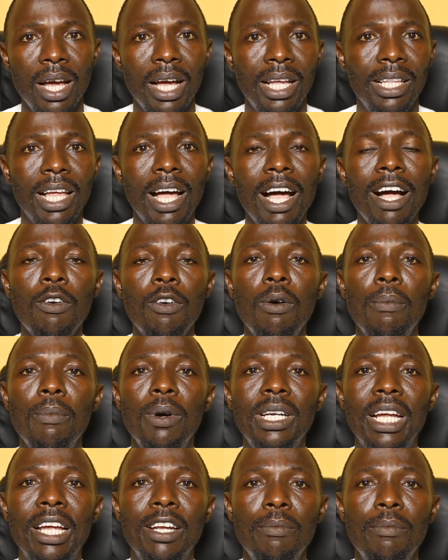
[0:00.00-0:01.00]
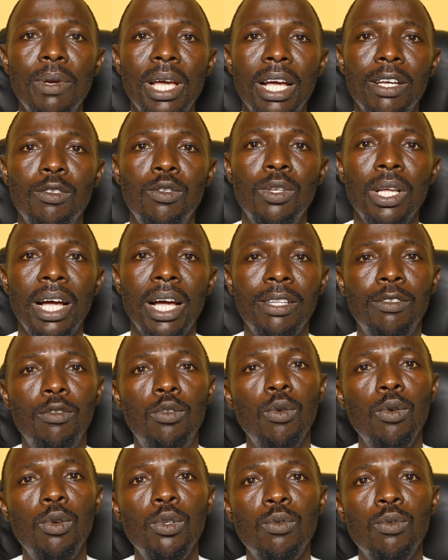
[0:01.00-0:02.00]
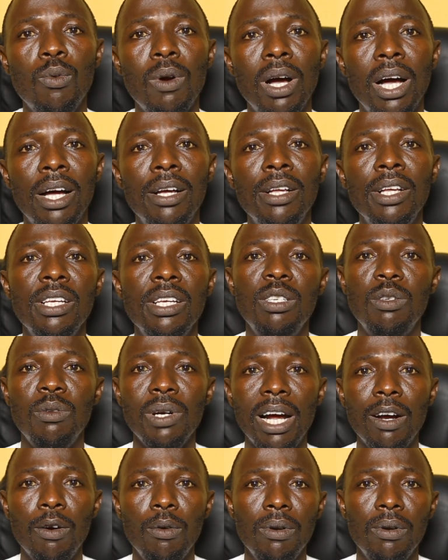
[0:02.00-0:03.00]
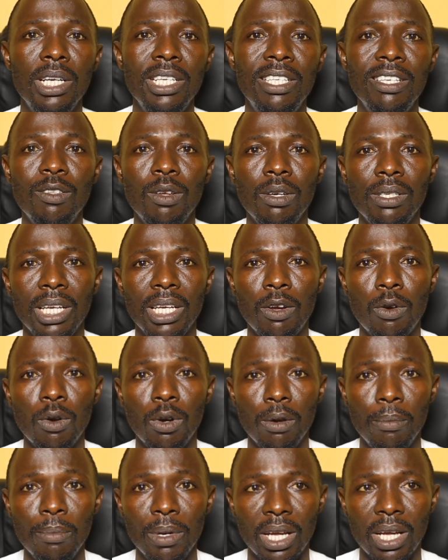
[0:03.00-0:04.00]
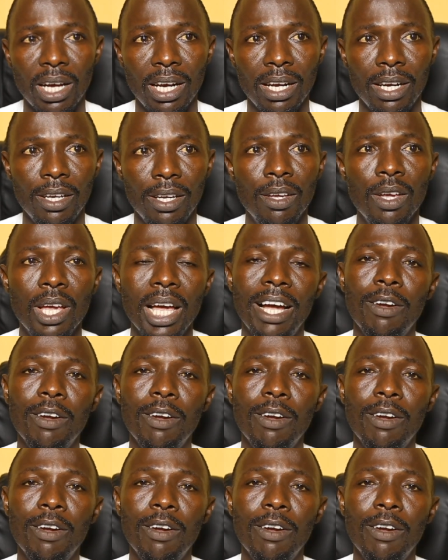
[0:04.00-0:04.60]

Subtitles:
and our common enemy are those who are strangulating us economically.